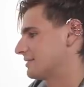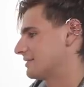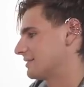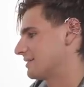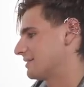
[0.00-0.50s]

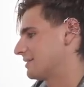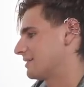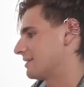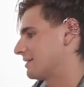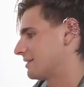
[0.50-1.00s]

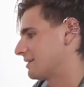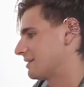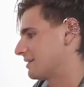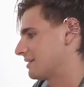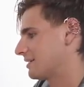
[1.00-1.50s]

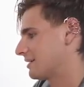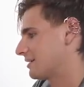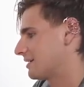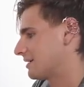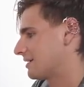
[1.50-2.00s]

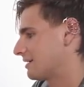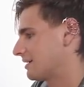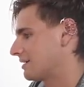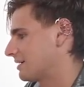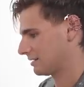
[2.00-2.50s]

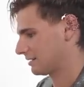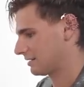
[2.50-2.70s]
(silent)